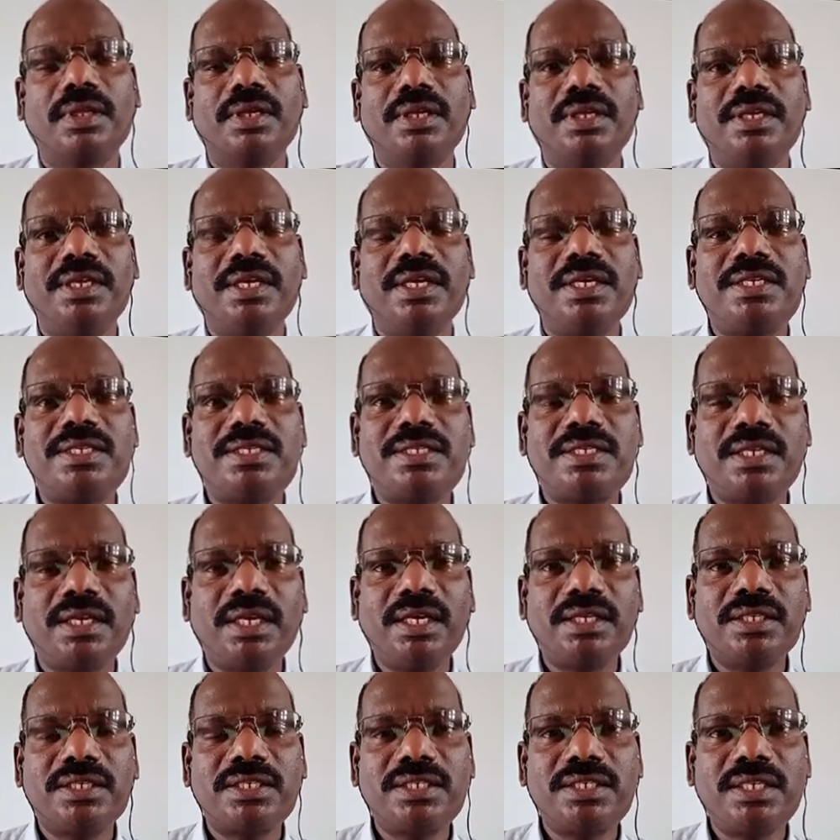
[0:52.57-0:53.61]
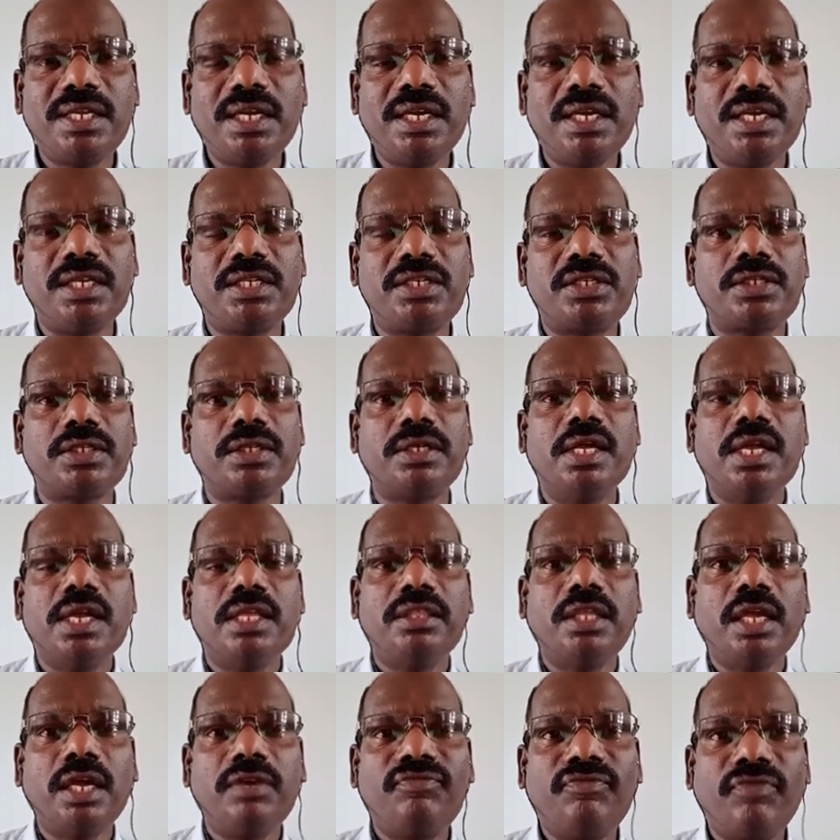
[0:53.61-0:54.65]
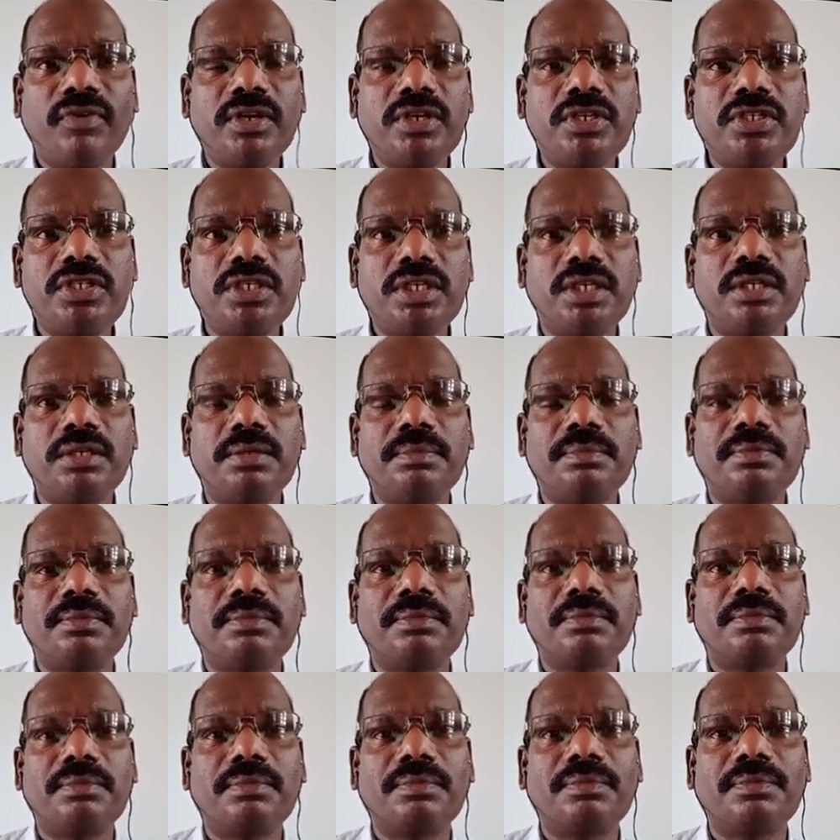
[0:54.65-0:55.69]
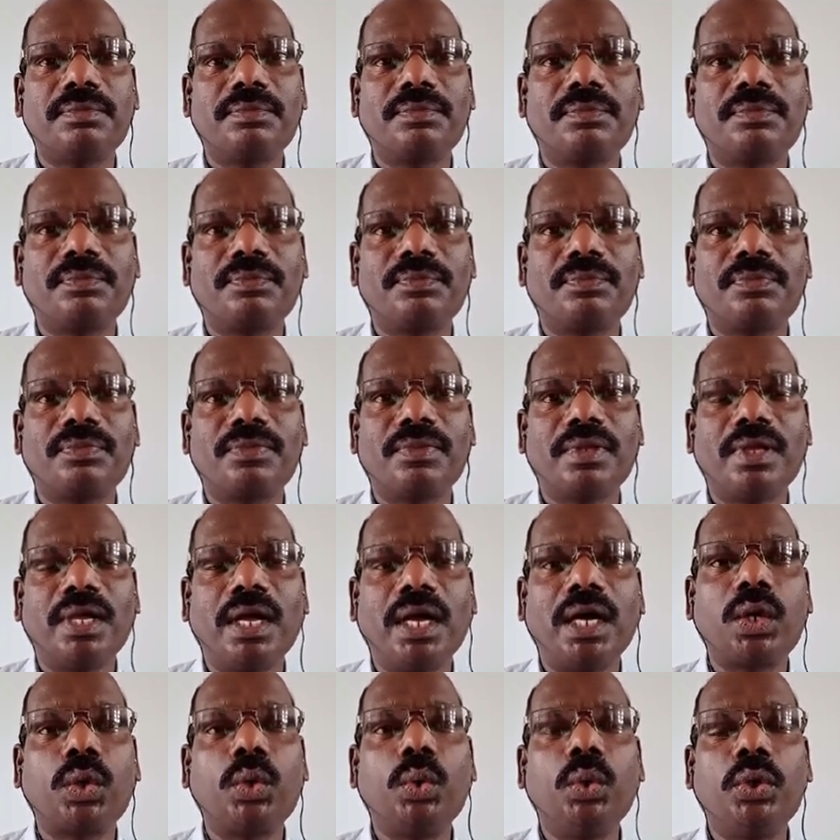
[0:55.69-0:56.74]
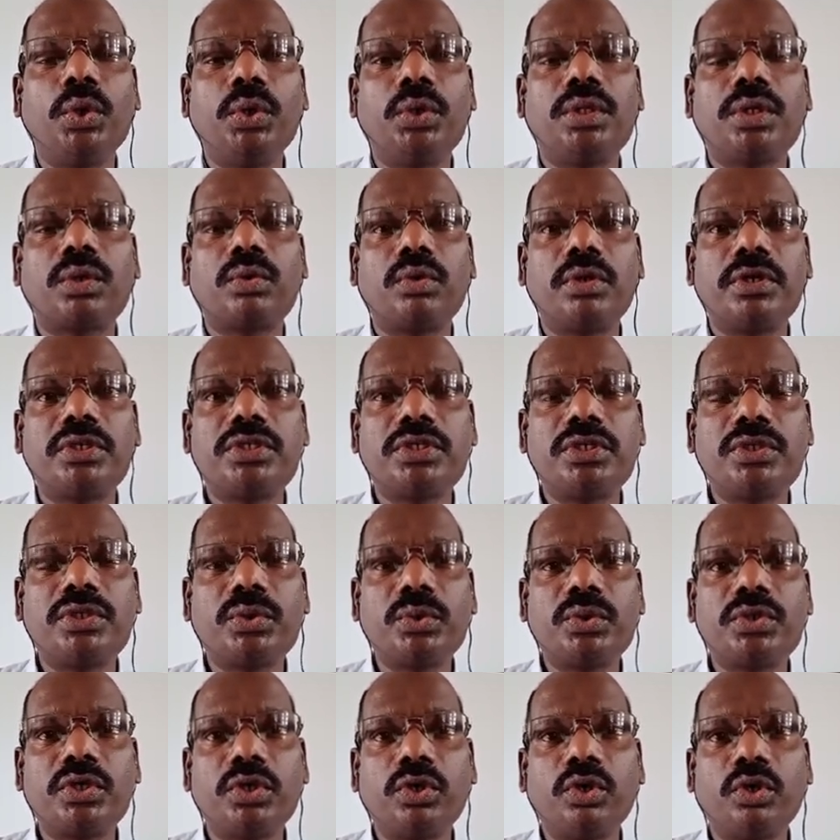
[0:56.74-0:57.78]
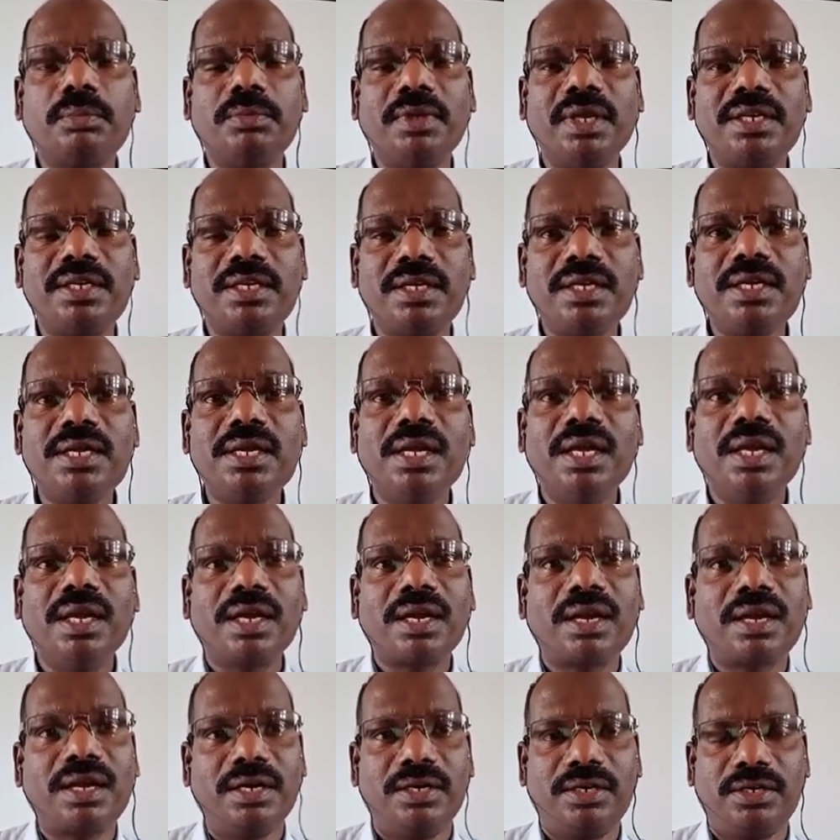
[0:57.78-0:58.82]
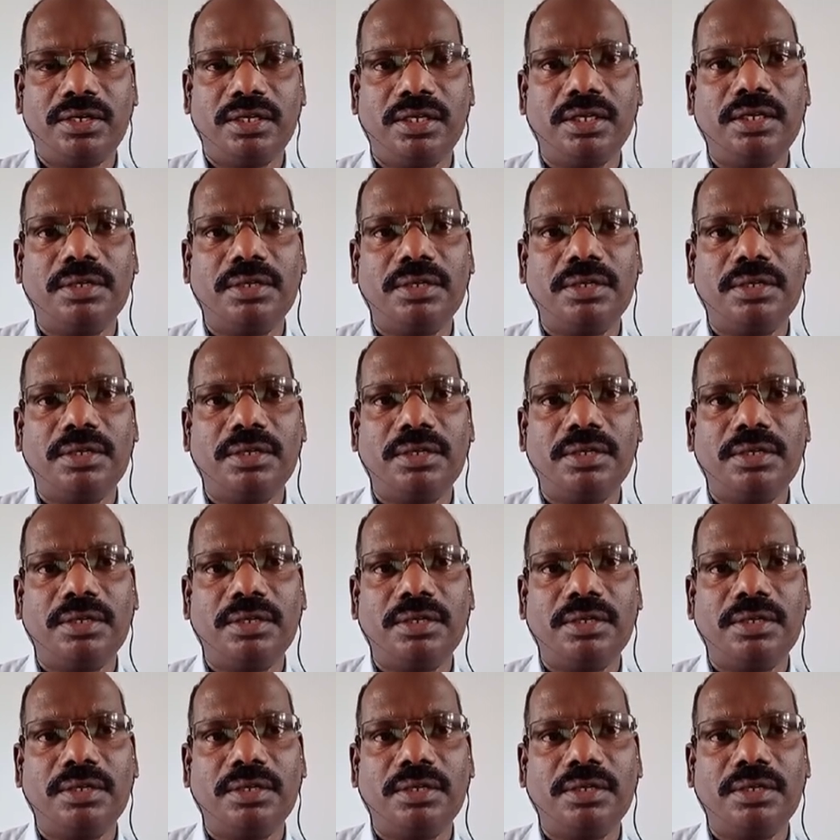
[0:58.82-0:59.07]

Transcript: Yes, state that function according to the constitution of that country.